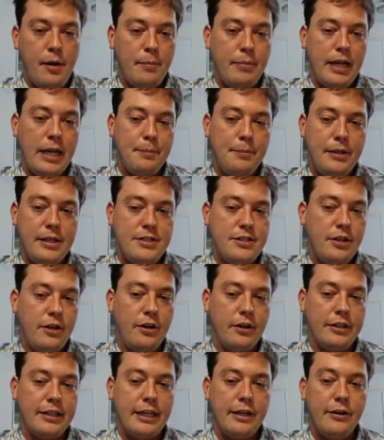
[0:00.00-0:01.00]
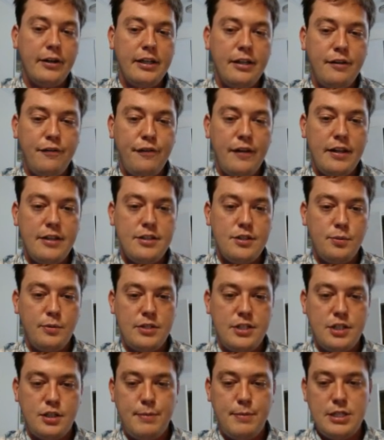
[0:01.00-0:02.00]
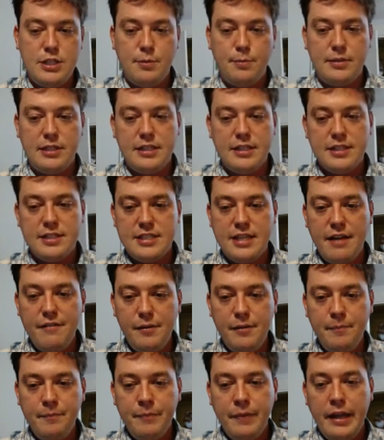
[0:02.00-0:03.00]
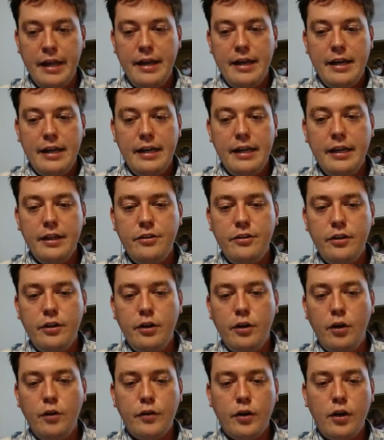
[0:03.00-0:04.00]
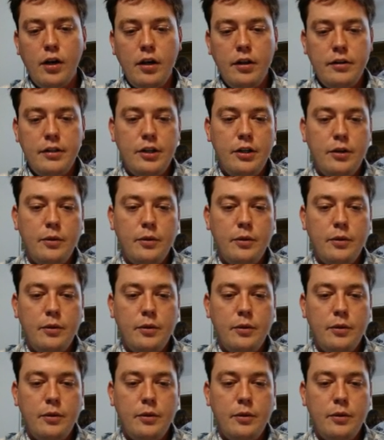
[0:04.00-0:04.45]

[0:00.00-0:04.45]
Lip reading: Black plays the Hungarian defense, which is bishop to e7. And overall,